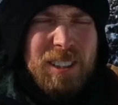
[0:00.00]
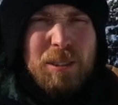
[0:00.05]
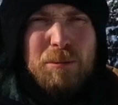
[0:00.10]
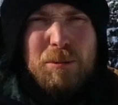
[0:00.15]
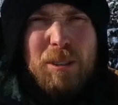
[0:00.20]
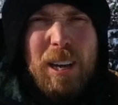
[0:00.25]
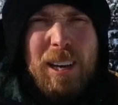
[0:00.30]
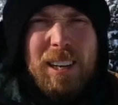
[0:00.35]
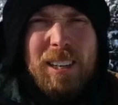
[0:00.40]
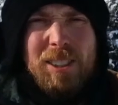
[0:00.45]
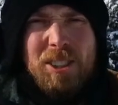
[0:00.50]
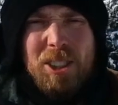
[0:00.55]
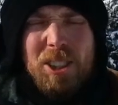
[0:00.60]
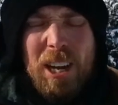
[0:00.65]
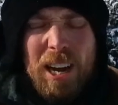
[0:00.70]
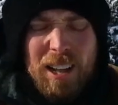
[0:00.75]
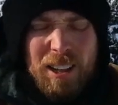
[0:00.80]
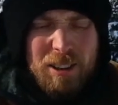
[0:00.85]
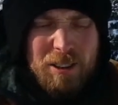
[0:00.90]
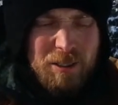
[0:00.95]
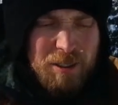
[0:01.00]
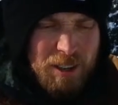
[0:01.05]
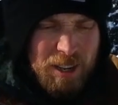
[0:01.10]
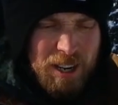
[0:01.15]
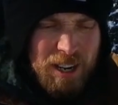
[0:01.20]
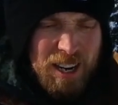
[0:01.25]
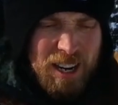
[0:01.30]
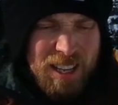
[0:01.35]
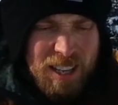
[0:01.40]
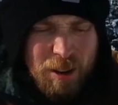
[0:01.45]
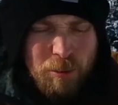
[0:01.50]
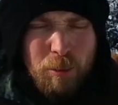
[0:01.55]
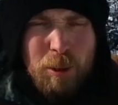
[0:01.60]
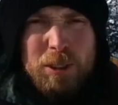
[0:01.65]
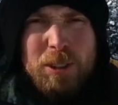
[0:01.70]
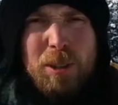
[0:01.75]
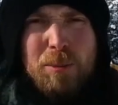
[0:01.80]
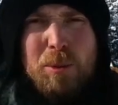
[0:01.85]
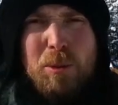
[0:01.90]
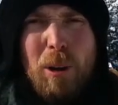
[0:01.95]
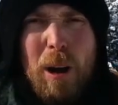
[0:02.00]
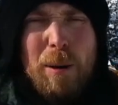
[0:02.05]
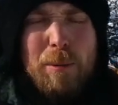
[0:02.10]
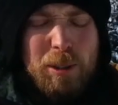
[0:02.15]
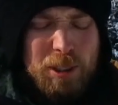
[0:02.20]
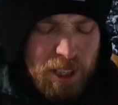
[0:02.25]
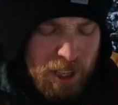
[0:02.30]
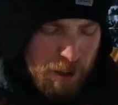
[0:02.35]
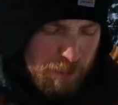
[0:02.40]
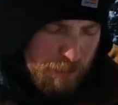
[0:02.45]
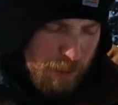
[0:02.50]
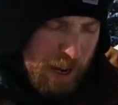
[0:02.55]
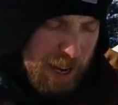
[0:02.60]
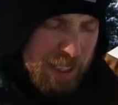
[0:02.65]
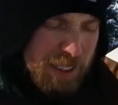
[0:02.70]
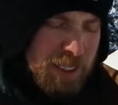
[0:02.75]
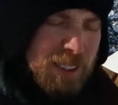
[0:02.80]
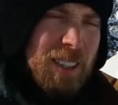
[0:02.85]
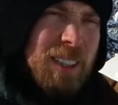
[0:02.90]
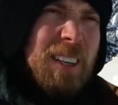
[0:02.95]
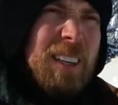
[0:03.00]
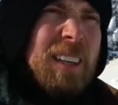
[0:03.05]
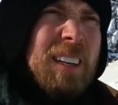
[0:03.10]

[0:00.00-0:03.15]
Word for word: seems like it's shallow. I think one subscriber said it best.